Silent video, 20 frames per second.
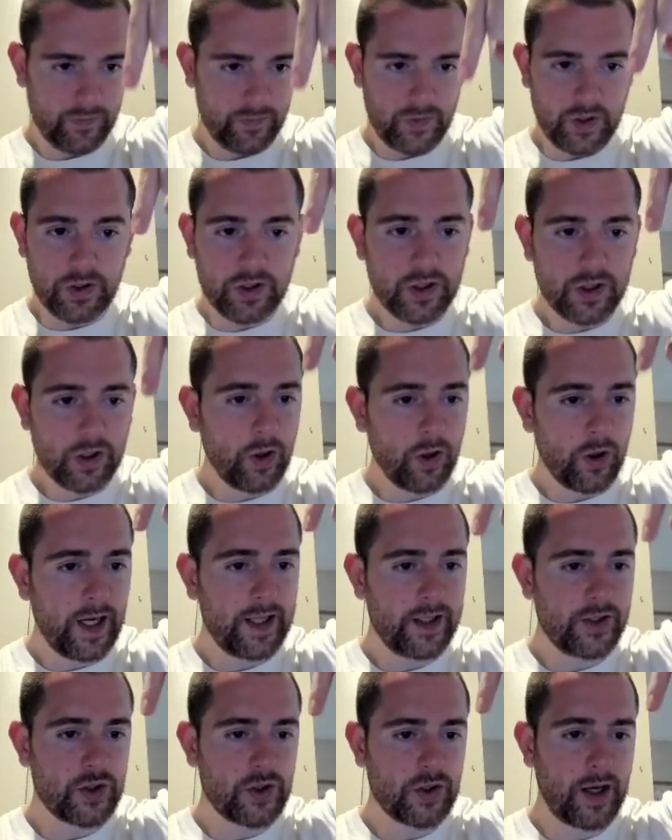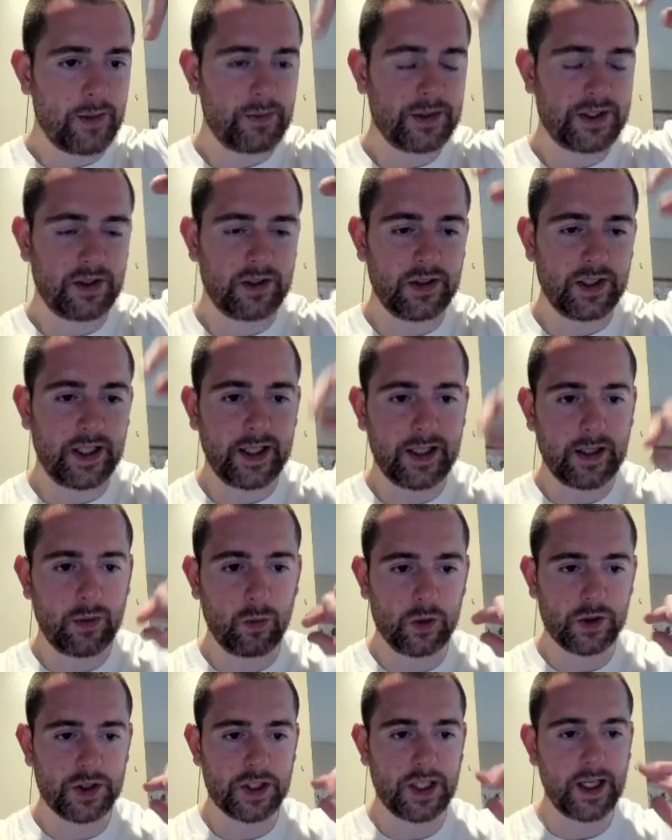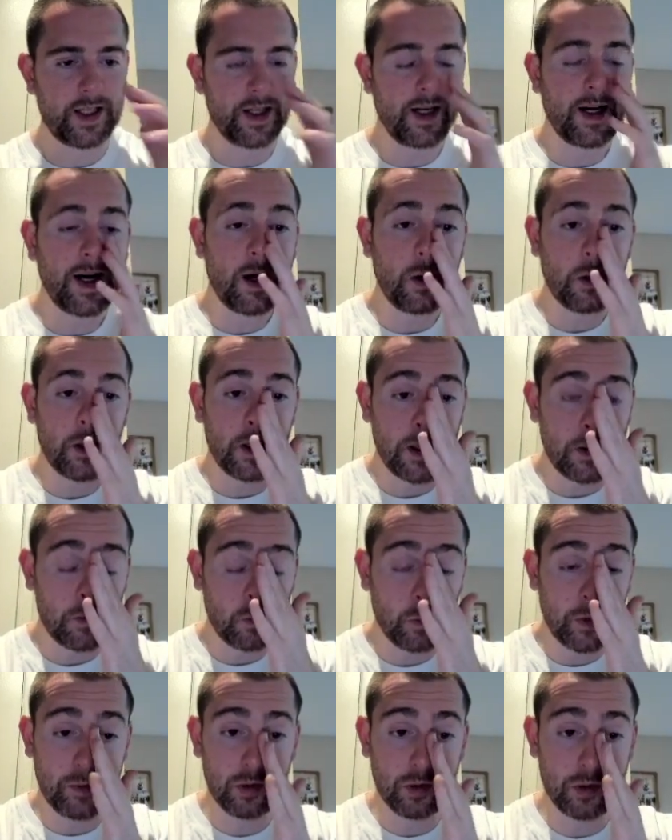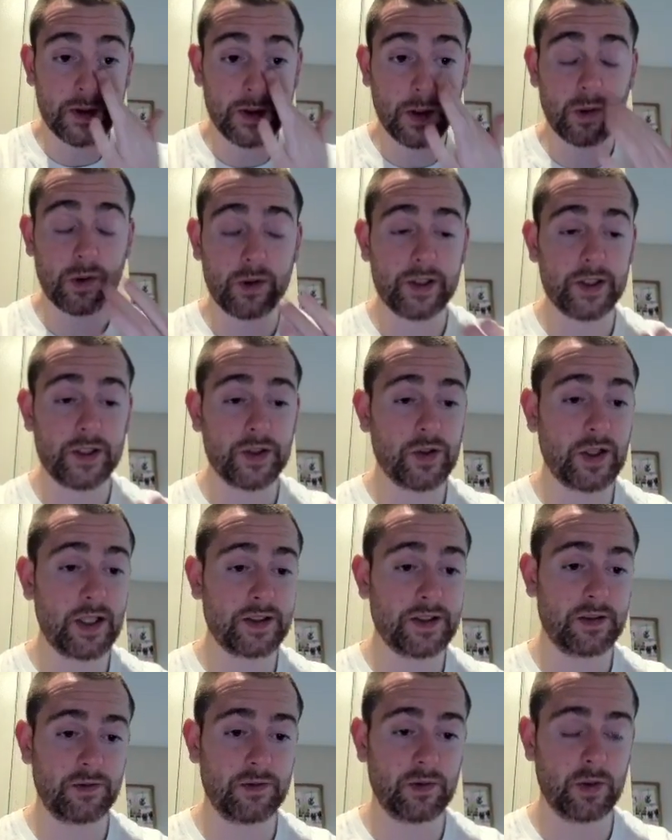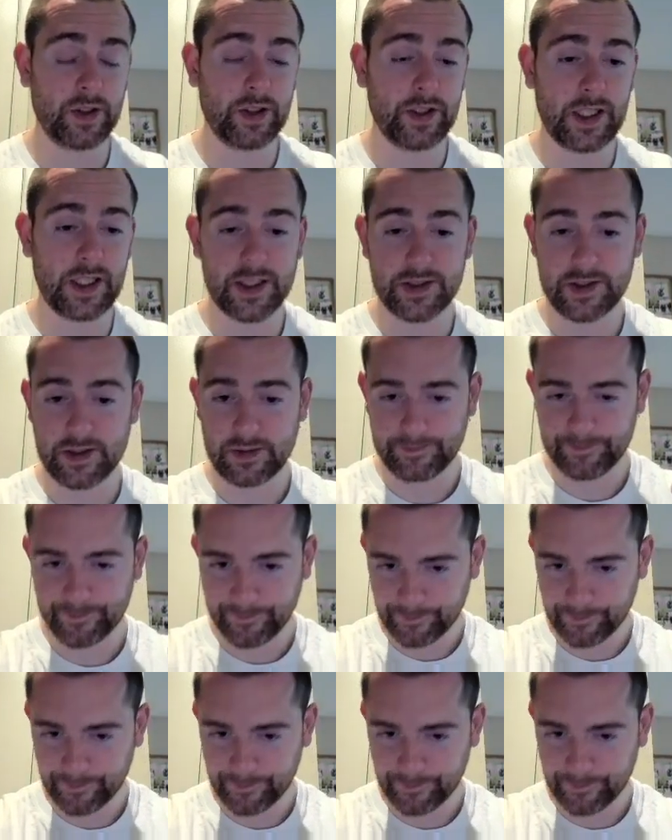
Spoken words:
you can go ahead and drop us a link and we'll check it out and we will totally address it for you guys.